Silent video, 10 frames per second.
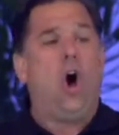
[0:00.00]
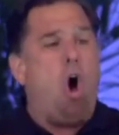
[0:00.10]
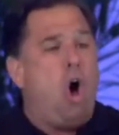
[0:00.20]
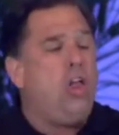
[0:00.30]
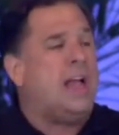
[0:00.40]

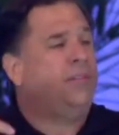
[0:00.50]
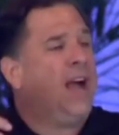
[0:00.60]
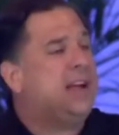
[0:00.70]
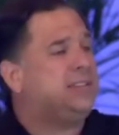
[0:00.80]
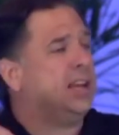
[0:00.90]
all have
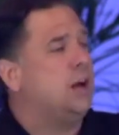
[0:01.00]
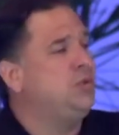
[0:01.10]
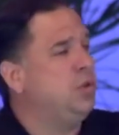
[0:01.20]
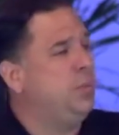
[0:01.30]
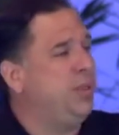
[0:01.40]
had to come
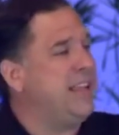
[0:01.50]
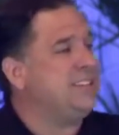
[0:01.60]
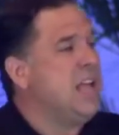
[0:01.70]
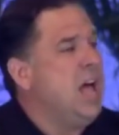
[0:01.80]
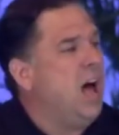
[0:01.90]
to a place
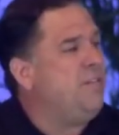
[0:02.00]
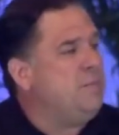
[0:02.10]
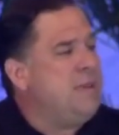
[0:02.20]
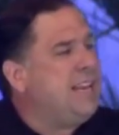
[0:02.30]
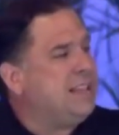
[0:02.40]
of
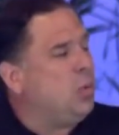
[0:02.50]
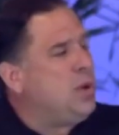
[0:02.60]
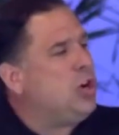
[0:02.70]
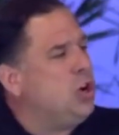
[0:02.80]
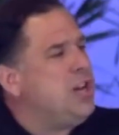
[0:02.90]
admitting that
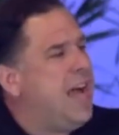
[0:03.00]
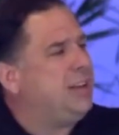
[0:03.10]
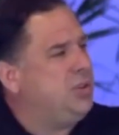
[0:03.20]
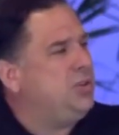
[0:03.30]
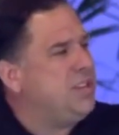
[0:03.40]
we could
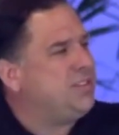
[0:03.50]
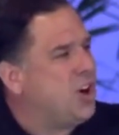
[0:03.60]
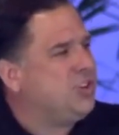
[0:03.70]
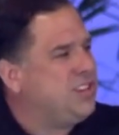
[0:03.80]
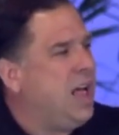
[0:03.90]
not do this
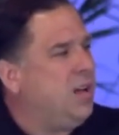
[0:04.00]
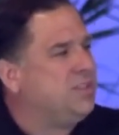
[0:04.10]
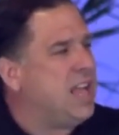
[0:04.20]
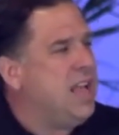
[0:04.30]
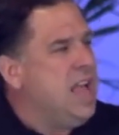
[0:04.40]

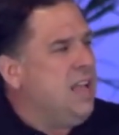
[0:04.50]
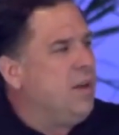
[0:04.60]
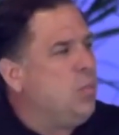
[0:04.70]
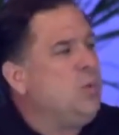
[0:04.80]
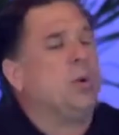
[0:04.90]
ourselves, that
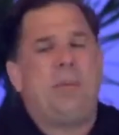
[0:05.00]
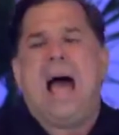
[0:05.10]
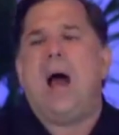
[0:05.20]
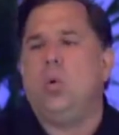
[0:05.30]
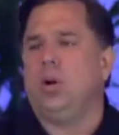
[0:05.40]
we were
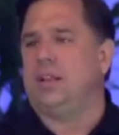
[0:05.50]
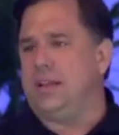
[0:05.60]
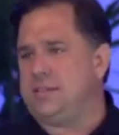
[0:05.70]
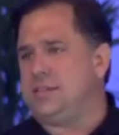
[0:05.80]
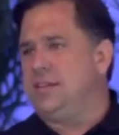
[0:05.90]

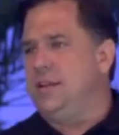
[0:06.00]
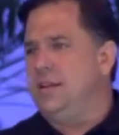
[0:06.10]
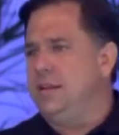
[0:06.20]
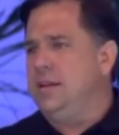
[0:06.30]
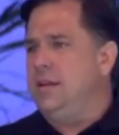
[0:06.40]
powerless,
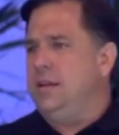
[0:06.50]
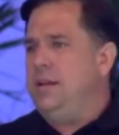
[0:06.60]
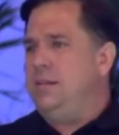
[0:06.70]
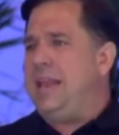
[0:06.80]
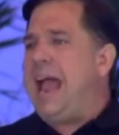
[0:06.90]

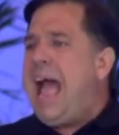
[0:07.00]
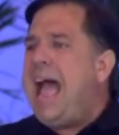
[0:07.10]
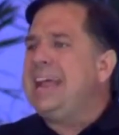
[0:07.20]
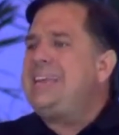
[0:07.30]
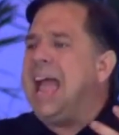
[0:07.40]
that it
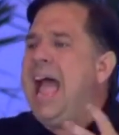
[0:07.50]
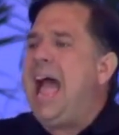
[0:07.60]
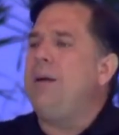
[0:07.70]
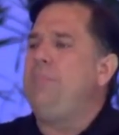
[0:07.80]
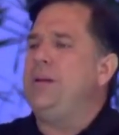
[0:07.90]
had to
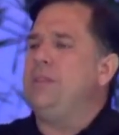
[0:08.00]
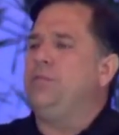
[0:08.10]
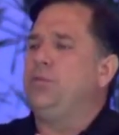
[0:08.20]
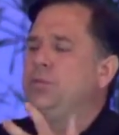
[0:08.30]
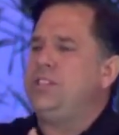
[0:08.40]
happen
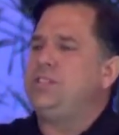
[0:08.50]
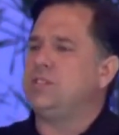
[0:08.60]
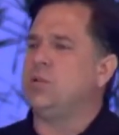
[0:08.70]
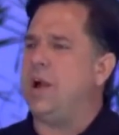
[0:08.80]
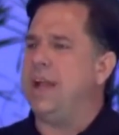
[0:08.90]
through
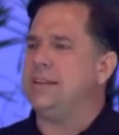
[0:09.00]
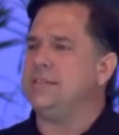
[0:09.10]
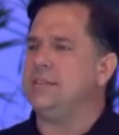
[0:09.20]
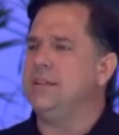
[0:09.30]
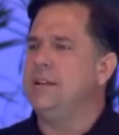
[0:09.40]
Jesus
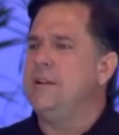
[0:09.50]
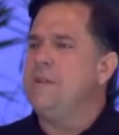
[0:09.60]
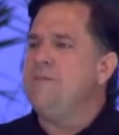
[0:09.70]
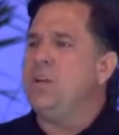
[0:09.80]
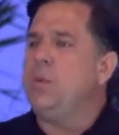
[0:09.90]
Christ,
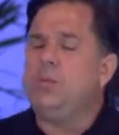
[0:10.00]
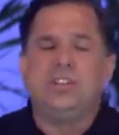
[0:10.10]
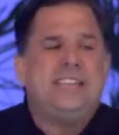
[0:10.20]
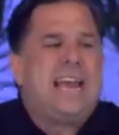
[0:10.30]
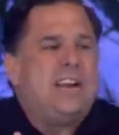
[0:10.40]
that we were
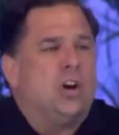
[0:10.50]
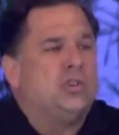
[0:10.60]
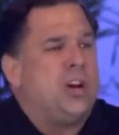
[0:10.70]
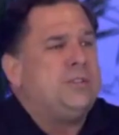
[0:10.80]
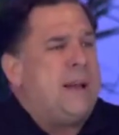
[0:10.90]
dead in our
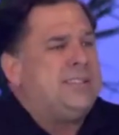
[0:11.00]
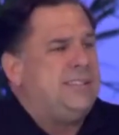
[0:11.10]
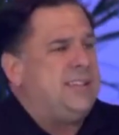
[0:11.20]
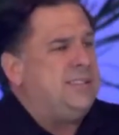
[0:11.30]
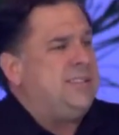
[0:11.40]

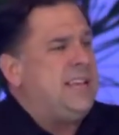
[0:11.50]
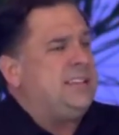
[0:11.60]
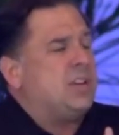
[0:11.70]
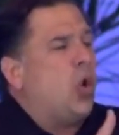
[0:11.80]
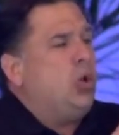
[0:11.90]
trespasses and
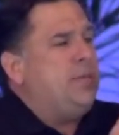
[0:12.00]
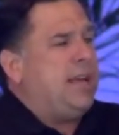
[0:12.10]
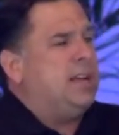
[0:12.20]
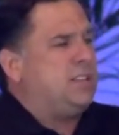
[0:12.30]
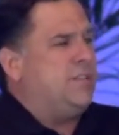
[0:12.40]
sins, and only
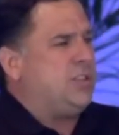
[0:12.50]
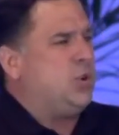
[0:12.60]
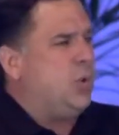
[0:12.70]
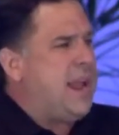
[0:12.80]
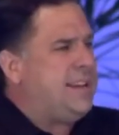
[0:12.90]
because of his
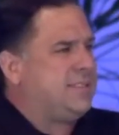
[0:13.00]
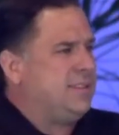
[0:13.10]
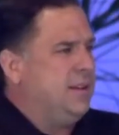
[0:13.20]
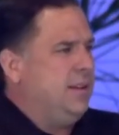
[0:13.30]
grace